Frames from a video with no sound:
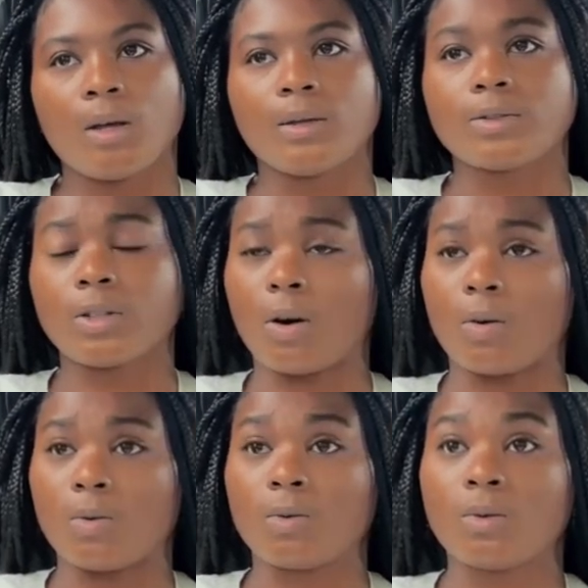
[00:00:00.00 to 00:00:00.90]

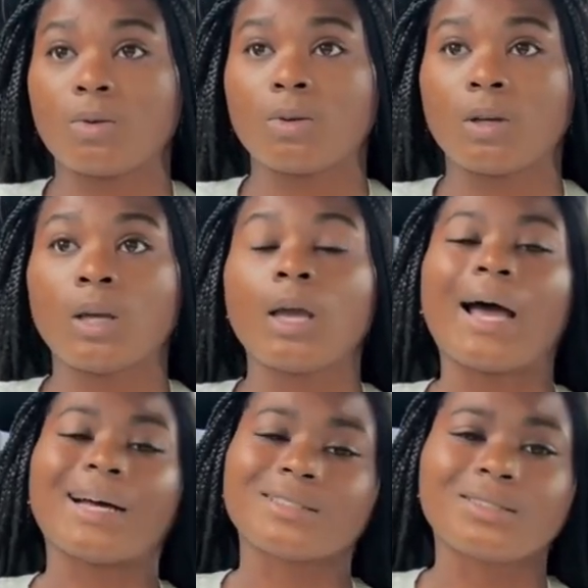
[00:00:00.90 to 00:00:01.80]
So,
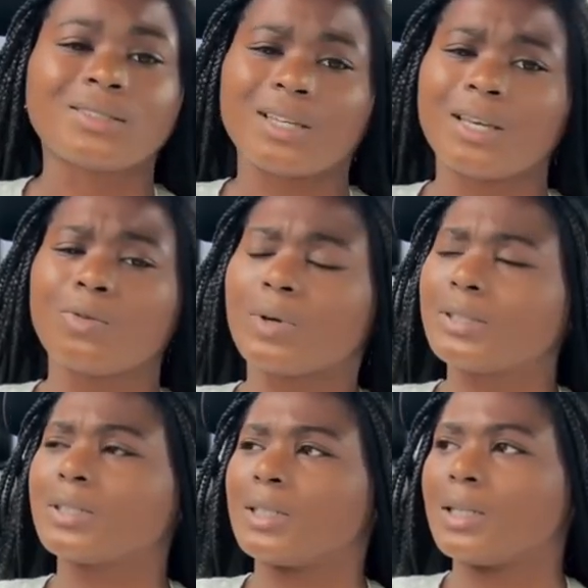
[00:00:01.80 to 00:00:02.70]
I just seen he recently